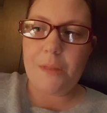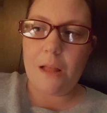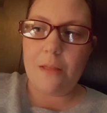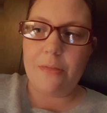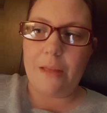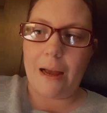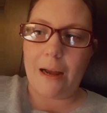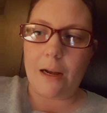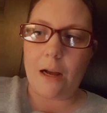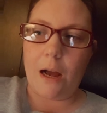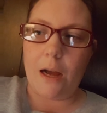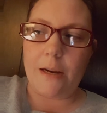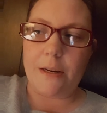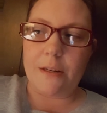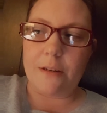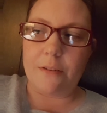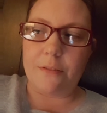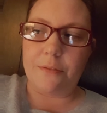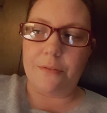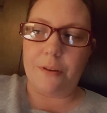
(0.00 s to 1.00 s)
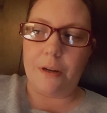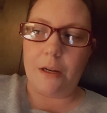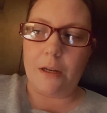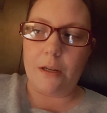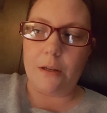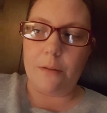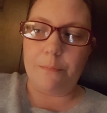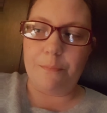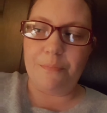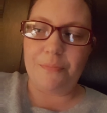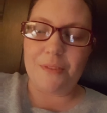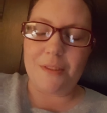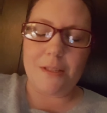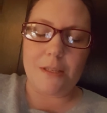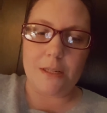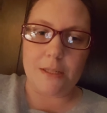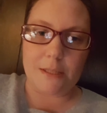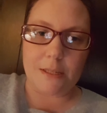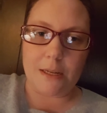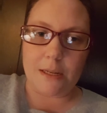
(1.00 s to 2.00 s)
that kind of
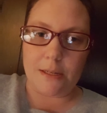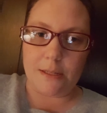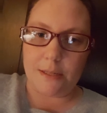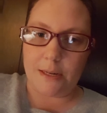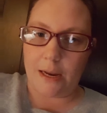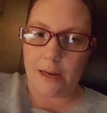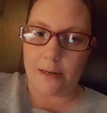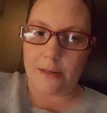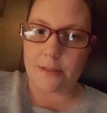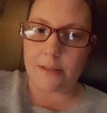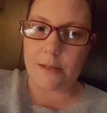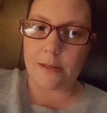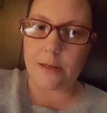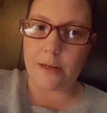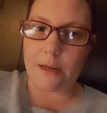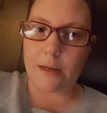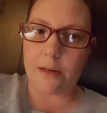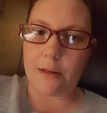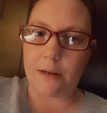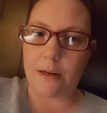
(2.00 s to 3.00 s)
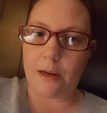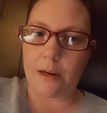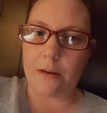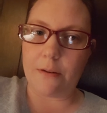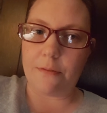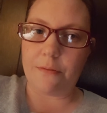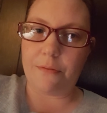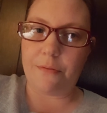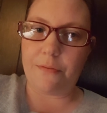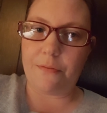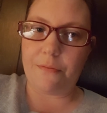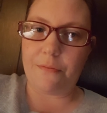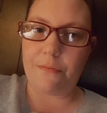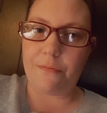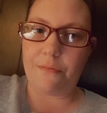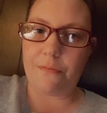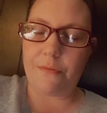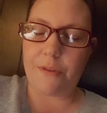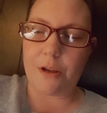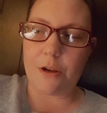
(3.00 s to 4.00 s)
discontent and
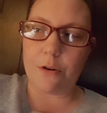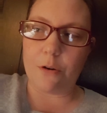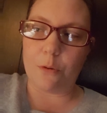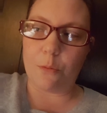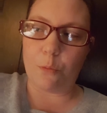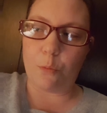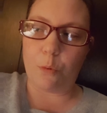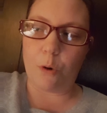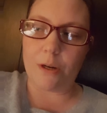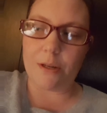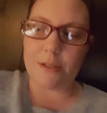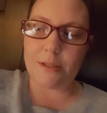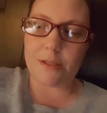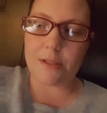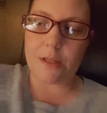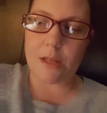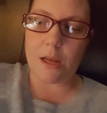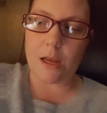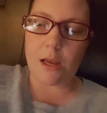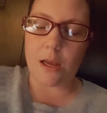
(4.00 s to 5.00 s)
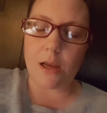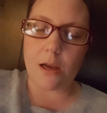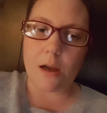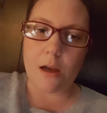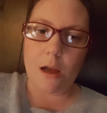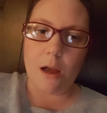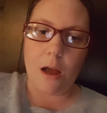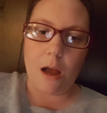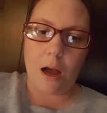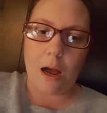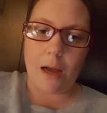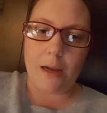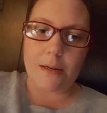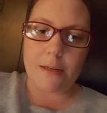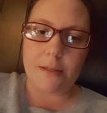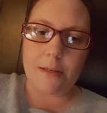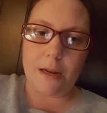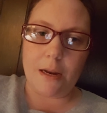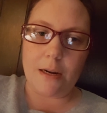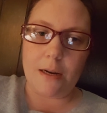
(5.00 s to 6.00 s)
fear, once the
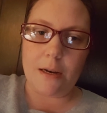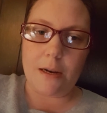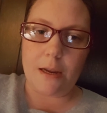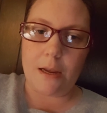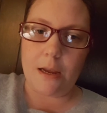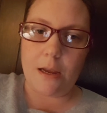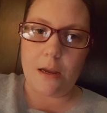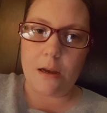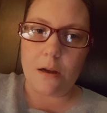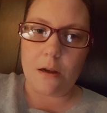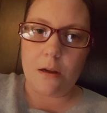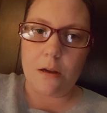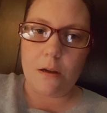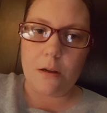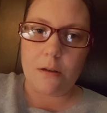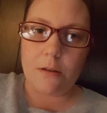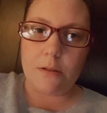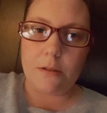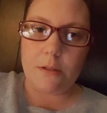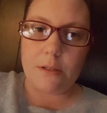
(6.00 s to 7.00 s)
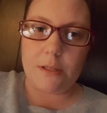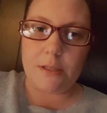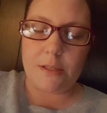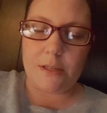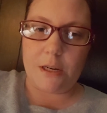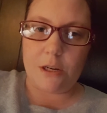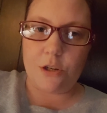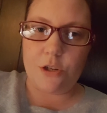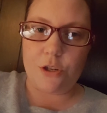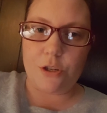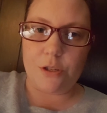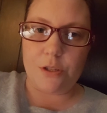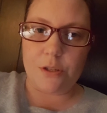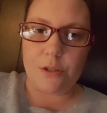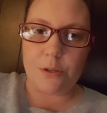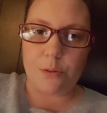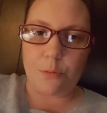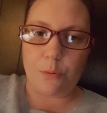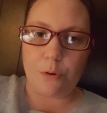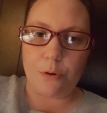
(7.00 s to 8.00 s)
identity
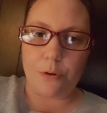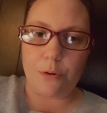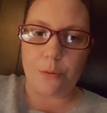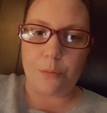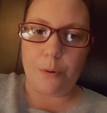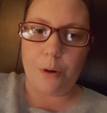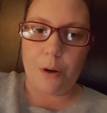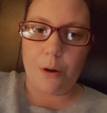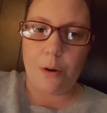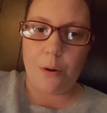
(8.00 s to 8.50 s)
distinctions were